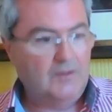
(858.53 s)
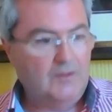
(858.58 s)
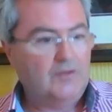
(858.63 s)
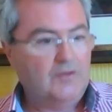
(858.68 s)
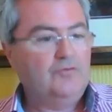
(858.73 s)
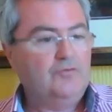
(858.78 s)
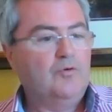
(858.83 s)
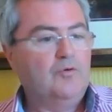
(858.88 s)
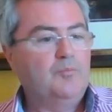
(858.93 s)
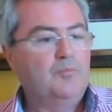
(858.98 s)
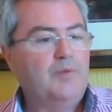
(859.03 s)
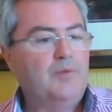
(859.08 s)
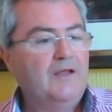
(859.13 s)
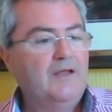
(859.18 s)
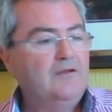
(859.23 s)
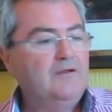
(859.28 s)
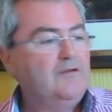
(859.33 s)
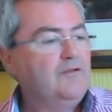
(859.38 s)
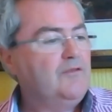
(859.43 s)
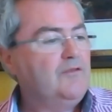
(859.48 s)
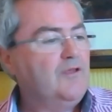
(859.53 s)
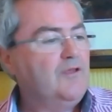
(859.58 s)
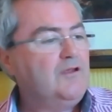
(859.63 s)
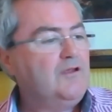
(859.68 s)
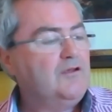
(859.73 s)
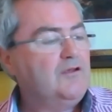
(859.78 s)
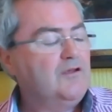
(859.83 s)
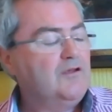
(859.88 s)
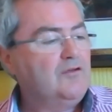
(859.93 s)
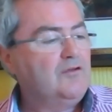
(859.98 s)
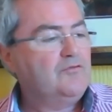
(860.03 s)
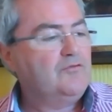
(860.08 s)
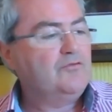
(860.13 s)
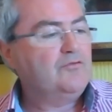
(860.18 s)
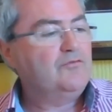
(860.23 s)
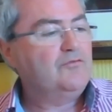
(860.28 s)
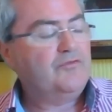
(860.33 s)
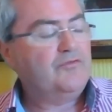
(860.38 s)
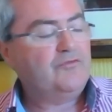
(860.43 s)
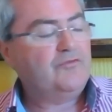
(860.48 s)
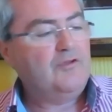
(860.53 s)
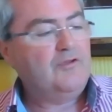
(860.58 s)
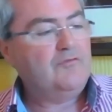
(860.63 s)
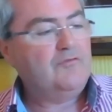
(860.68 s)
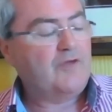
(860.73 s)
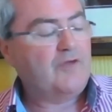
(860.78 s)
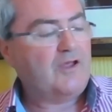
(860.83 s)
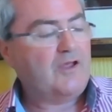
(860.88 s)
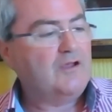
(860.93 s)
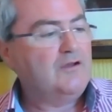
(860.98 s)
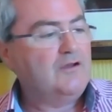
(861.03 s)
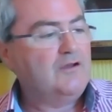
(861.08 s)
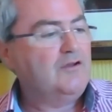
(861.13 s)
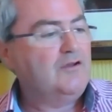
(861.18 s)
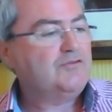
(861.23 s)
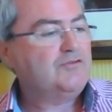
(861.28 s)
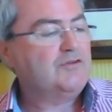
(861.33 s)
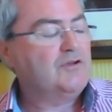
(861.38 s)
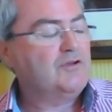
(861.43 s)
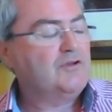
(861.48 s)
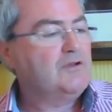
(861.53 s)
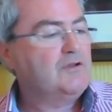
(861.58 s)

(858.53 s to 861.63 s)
to abandon thinking to receive recognition.